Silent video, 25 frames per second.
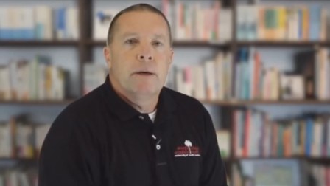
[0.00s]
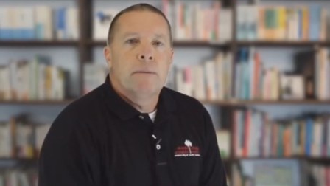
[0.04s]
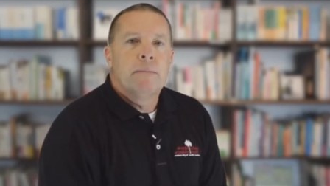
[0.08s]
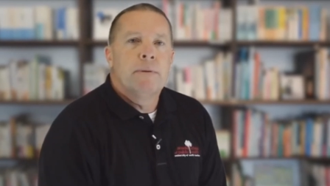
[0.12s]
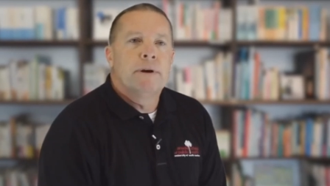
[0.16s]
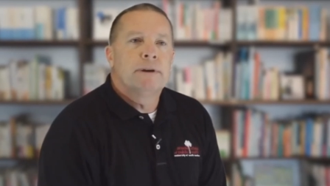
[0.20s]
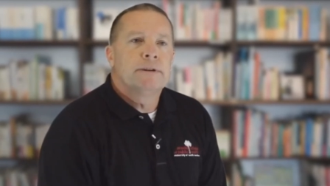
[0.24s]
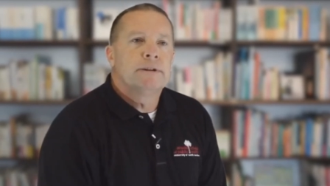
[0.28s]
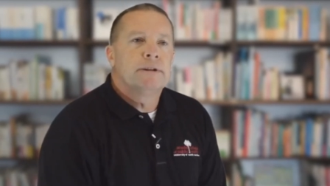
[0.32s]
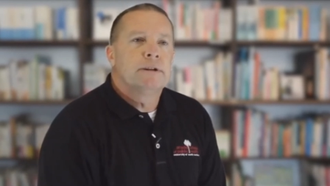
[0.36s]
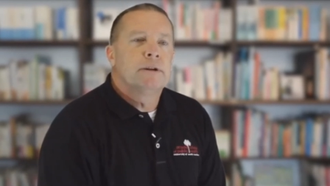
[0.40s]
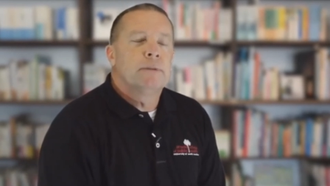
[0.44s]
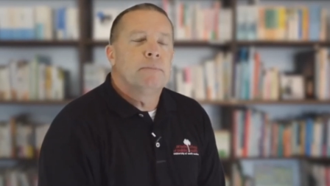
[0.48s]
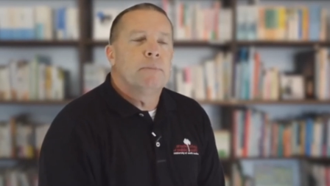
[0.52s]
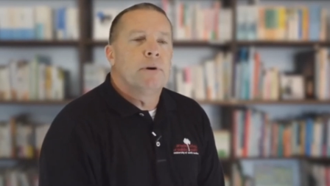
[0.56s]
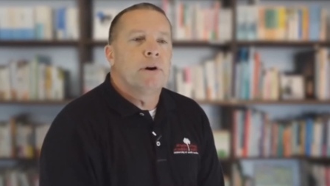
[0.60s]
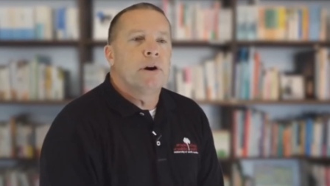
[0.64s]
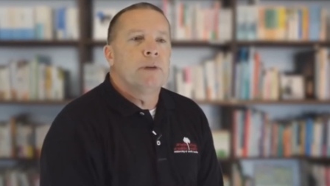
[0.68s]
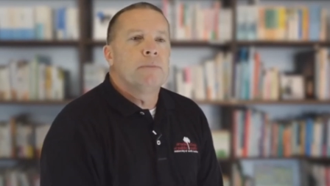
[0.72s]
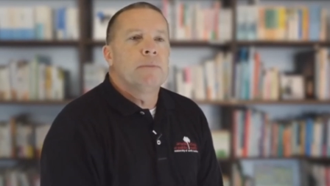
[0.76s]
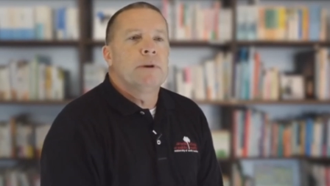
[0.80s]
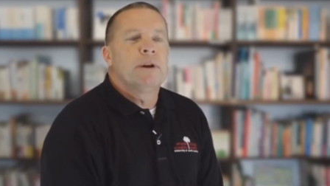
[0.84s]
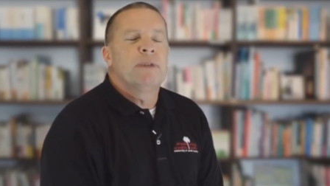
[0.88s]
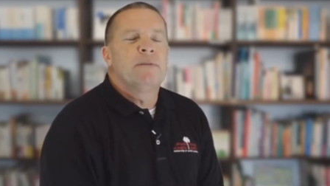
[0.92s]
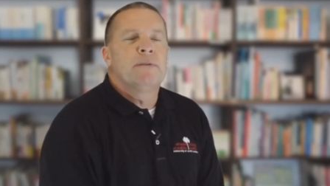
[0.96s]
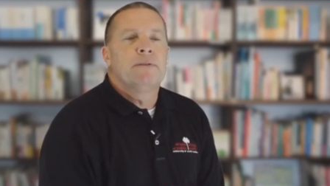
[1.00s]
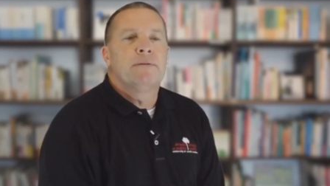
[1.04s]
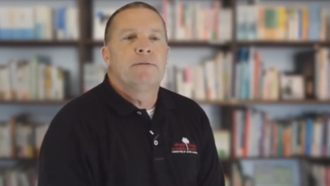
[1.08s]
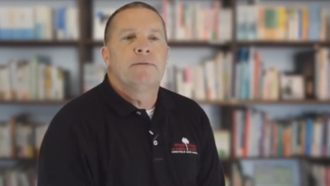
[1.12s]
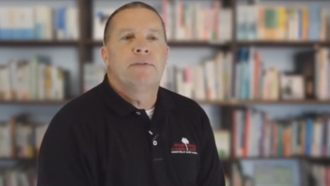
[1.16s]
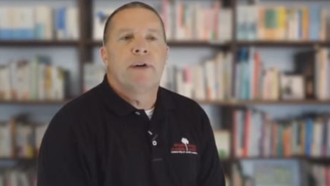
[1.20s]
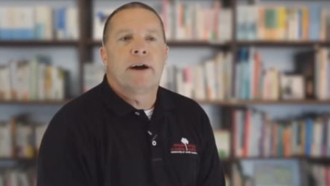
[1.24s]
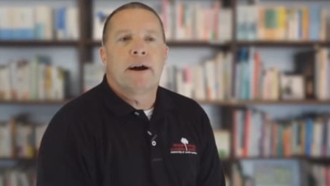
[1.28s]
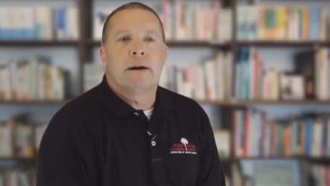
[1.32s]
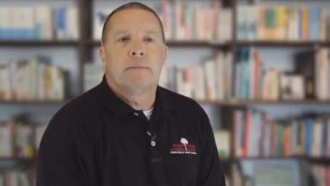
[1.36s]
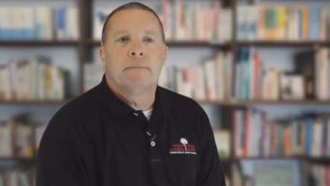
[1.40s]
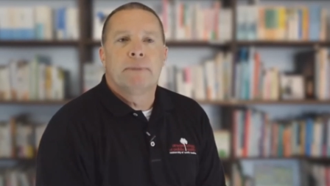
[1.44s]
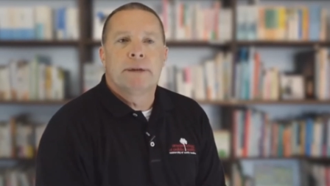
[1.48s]
but it's a Department of
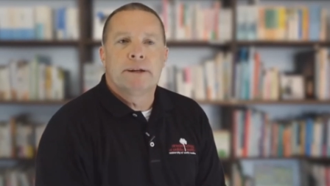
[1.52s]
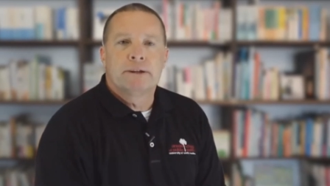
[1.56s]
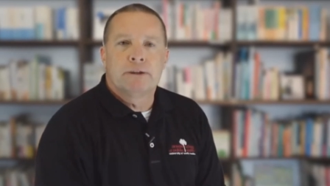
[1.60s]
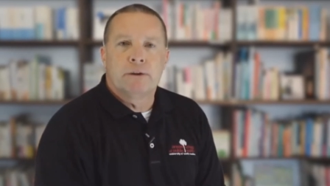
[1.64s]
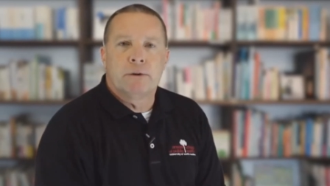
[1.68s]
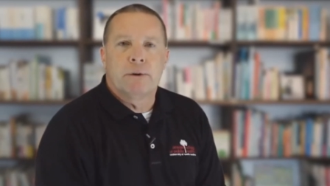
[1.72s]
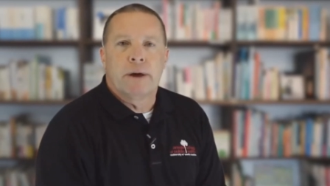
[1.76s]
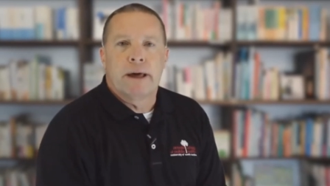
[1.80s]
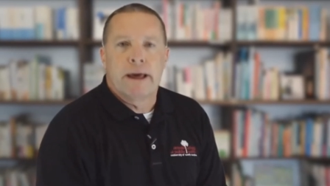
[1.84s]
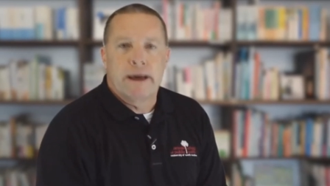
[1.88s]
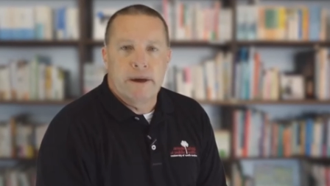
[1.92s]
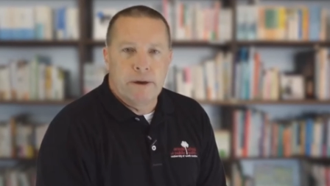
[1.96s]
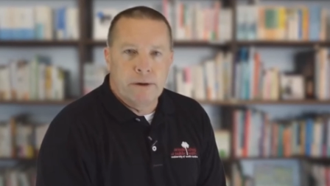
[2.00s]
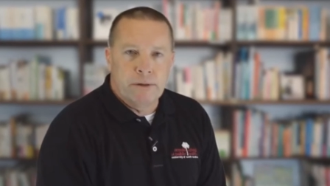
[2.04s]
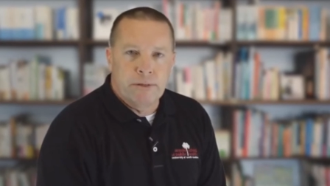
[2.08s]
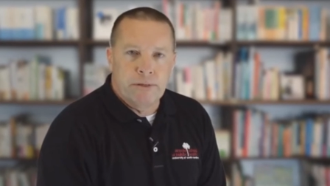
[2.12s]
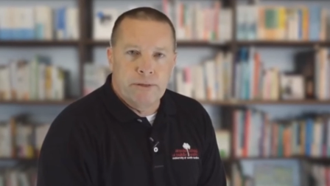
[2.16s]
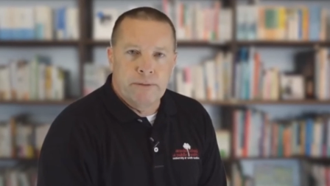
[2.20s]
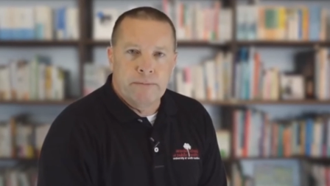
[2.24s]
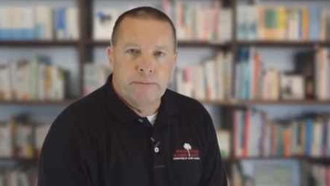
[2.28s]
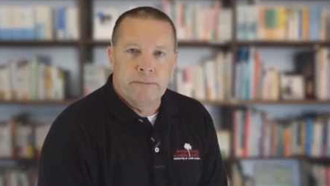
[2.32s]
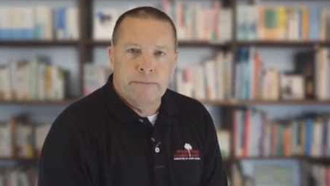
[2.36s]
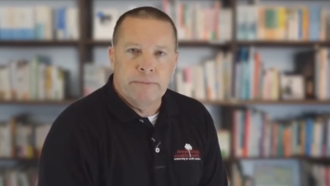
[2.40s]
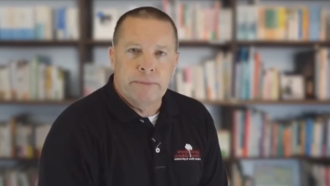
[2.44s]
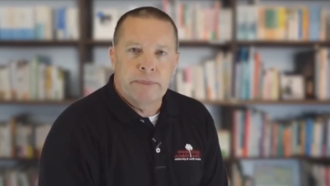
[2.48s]
Environmental Health